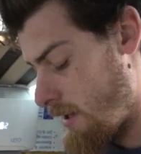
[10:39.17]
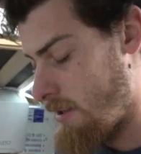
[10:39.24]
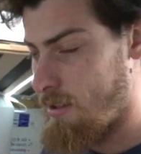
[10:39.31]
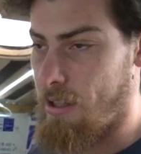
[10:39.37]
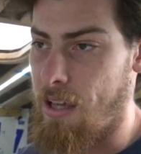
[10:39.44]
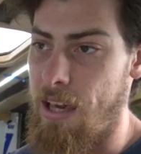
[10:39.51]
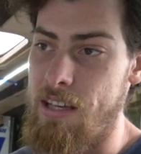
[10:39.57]
in
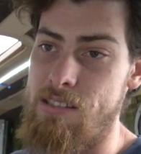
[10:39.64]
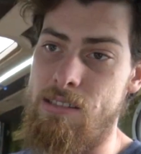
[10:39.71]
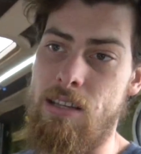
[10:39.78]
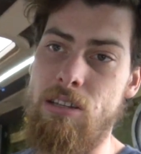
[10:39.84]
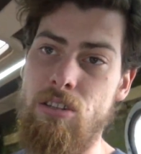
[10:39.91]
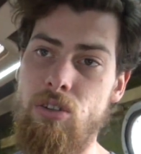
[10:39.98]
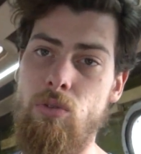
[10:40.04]
the case
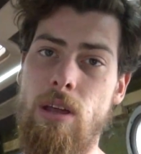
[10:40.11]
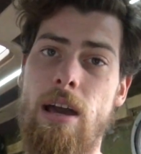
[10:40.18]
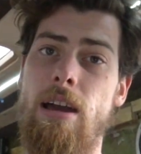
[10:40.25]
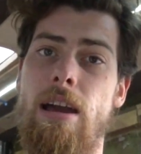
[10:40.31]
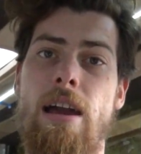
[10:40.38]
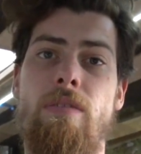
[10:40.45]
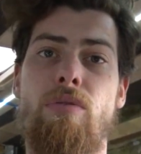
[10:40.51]
they do
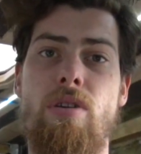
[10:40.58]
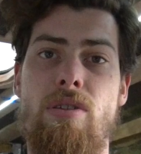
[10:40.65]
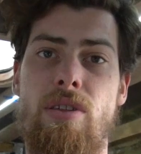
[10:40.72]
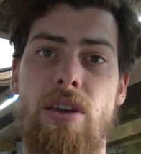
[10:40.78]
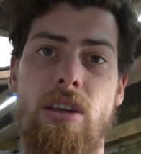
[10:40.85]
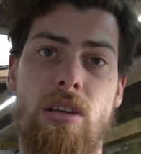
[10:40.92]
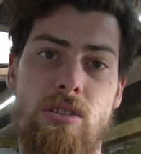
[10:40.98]
that,
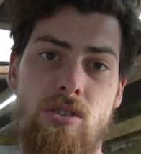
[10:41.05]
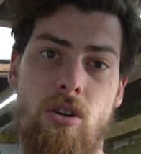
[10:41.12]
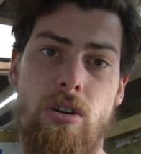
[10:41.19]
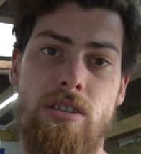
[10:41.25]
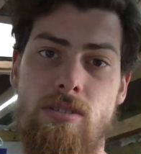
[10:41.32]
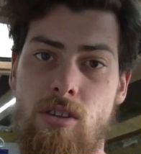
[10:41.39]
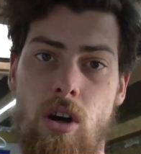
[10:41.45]
everything is
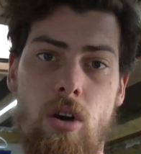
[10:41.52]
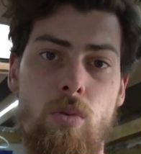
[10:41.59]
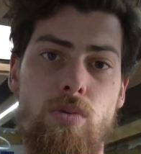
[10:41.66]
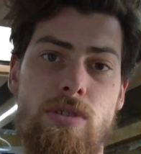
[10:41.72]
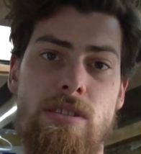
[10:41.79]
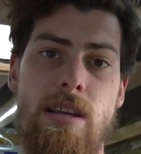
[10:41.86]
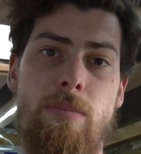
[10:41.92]
on its
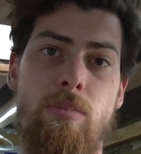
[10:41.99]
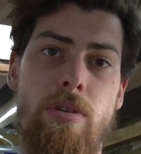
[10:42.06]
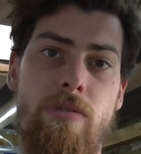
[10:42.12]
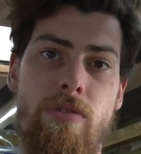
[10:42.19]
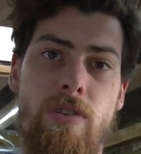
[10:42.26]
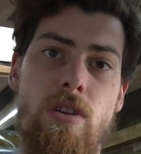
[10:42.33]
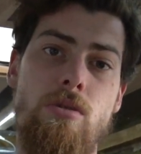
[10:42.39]
own
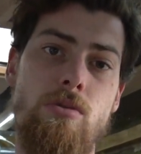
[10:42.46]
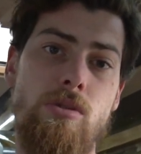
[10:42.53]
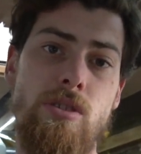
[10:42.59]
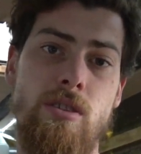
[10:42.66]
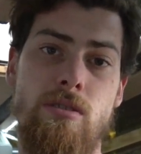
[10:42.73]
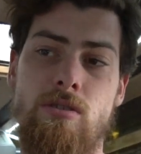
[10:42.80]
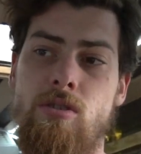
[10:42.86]
separate
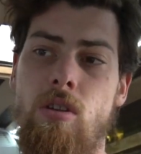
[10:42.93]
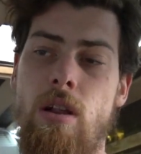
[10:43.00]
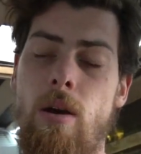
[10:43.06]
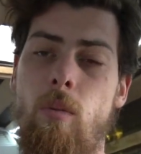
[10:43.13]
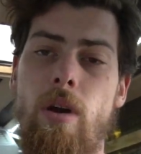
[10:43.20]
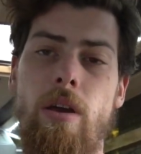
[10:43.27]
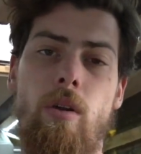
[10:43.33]
fuse, so
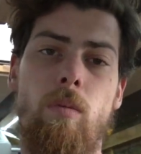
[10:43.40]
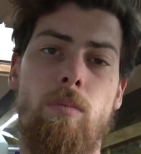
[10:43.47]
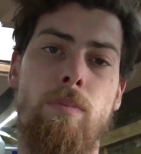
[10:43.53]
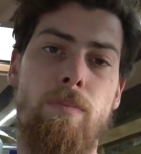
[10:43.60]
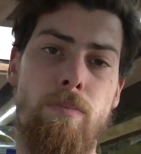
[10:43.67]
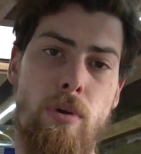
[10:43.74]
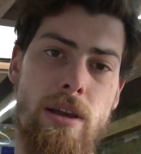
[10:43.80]
that way it'll
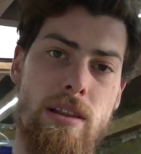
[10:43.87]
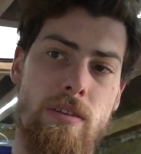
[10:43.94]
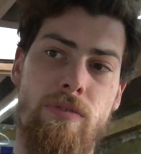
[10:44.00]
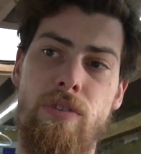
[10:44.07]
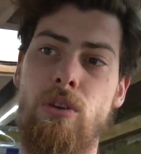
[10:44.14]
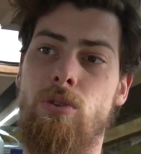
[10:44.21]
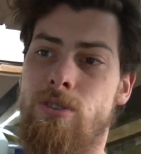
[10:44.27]
break the
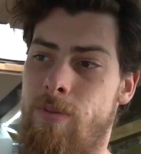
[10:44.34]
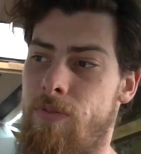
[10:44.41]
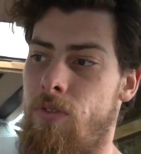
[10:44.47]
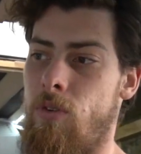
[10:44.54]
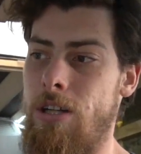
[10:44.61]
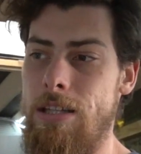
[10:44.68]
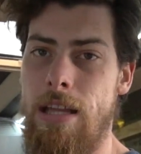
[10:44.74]
fuse
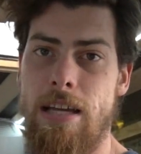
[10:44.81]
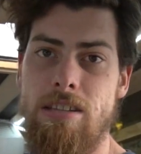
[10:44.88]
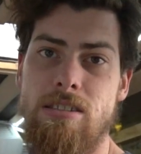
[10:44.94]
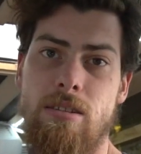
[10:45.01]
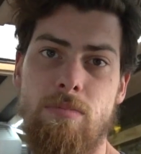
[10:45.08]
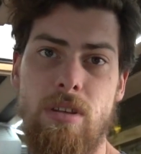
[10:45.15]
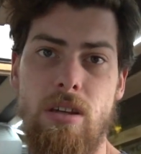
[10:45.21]
before it
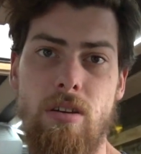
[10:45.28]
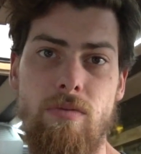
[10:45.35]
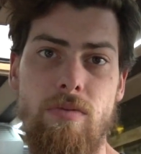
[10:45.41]
lights something on